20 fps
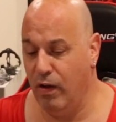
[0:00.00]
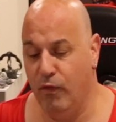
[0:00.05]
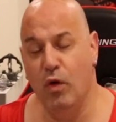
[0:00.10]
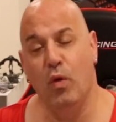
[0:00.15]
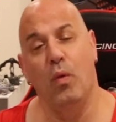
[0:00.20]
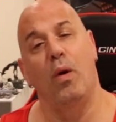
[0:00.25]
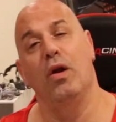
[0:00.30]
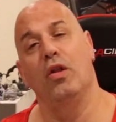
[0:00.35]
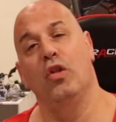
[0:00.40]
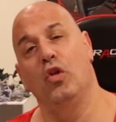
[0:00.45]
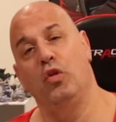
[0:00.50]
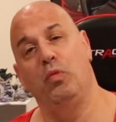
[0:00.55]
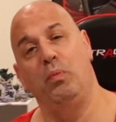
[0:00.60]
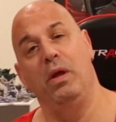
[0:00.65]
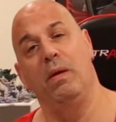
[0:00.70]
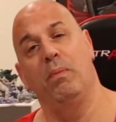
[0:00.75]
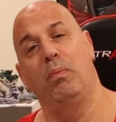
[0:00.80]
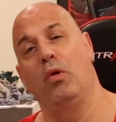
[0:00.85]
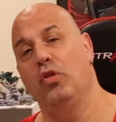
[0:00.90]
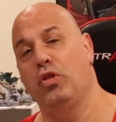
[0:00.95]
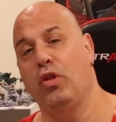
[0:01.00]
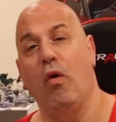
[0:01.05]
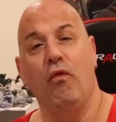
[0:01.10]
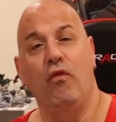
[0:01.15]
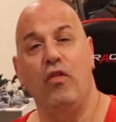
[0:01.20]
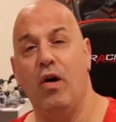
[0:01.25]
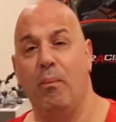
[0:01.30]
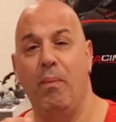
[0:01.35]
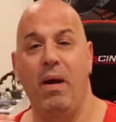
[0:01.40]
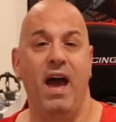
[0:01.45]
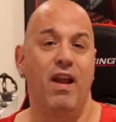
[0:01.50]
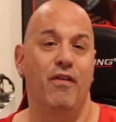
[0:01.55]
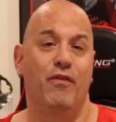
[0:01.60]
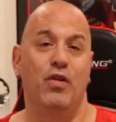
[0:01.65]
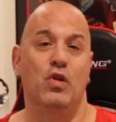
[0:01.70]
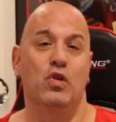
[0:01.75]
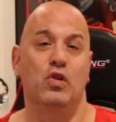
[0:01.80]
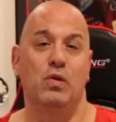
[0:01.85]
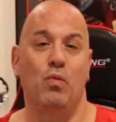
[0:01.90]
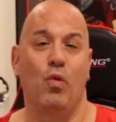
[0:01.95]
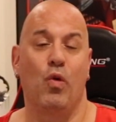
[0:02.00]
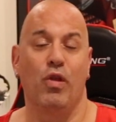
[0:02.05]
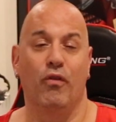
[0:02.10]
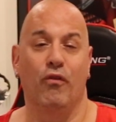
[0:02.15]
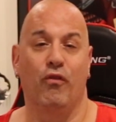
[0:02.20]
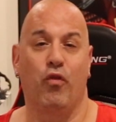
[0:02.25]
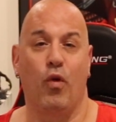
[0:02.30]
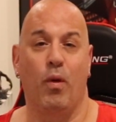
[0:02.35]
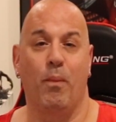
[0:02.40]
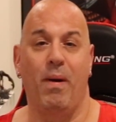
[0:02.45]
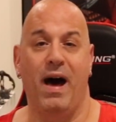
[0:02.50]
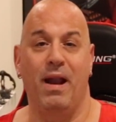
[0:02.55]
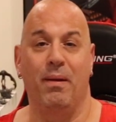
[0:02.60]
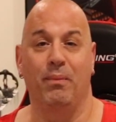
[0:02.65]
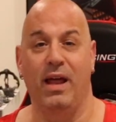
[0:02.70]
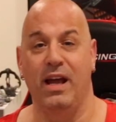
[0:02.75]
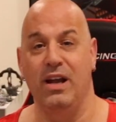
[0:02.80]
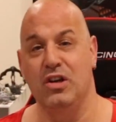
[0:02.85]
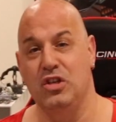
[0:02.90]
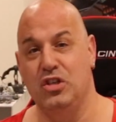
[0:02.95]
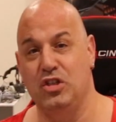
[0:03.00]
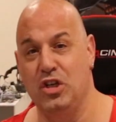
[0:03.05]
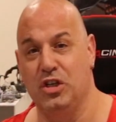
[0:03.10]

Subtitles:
If you're one of those people, don't feel bad if you're using more than 4 bottom layers.